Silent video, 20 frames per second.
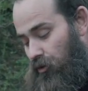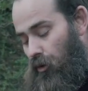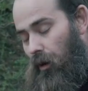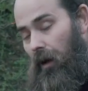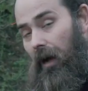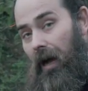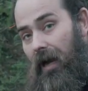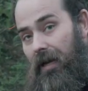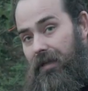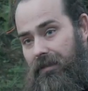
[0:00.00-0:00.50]

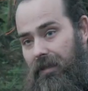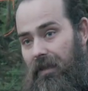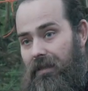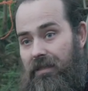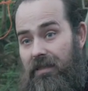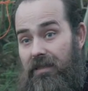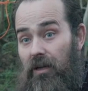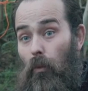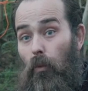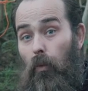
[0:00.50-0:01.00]
utilise
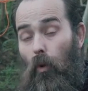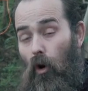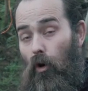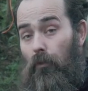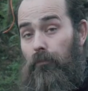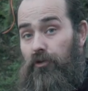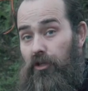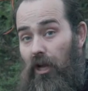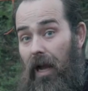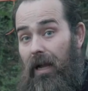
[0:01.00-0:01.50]
this as a
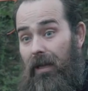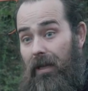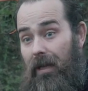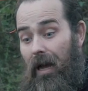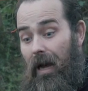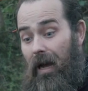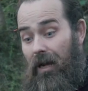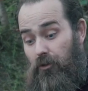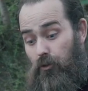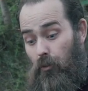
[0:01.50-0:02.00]
warm jacket
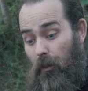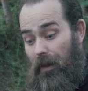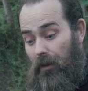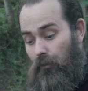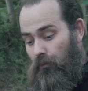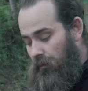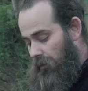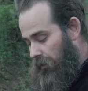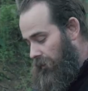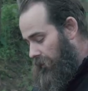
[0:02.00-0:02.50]
as
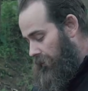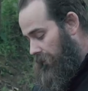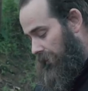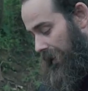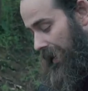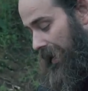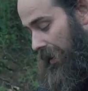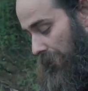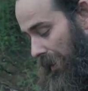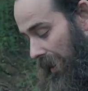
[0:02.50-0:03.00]
well,
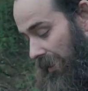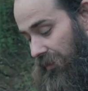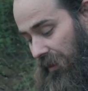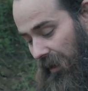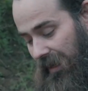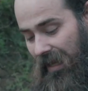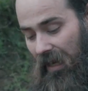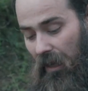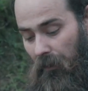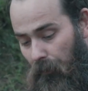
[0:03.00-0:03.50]
in the
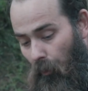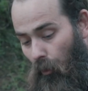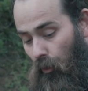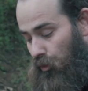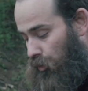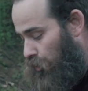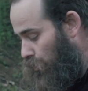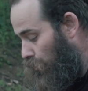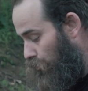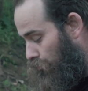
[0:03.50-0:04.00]
kind of
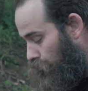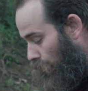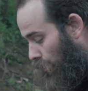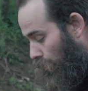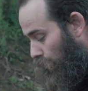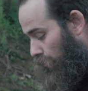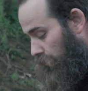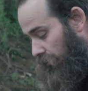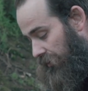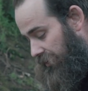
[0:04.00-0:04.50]
poncho
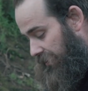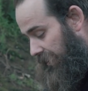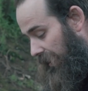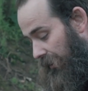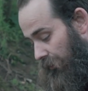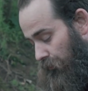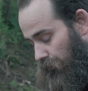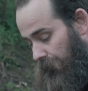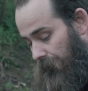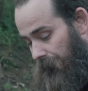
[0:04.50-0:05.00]
roll
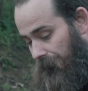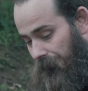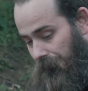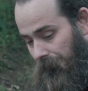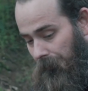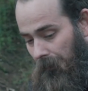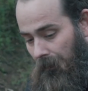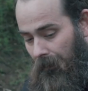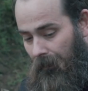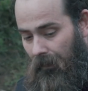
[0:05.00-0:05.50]
style.
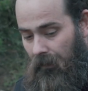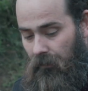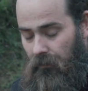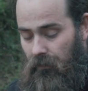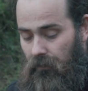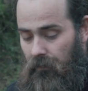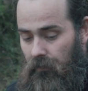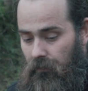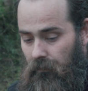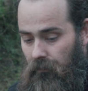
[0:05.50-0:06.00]

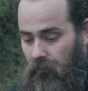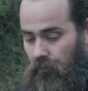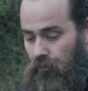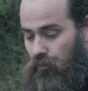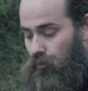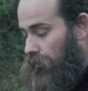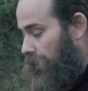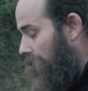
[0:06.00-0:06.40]
So